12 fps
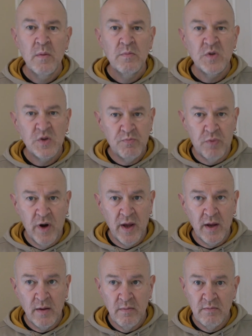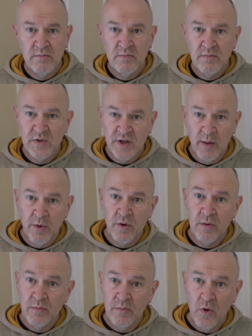spring,
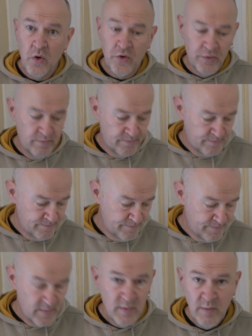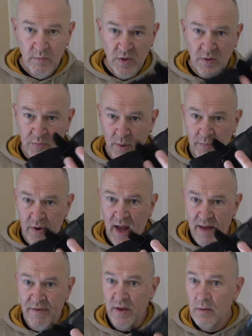summer, autumn. It's a proper
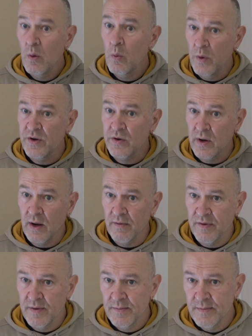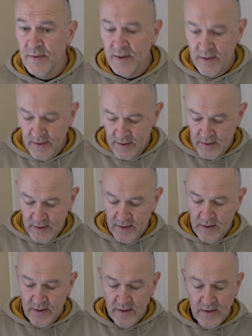heavy winter glove.
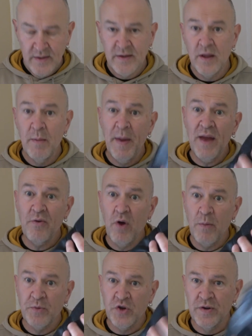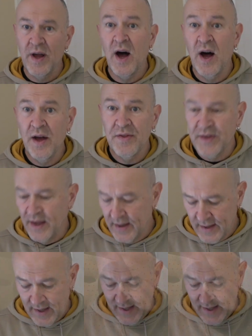So the better option, I think,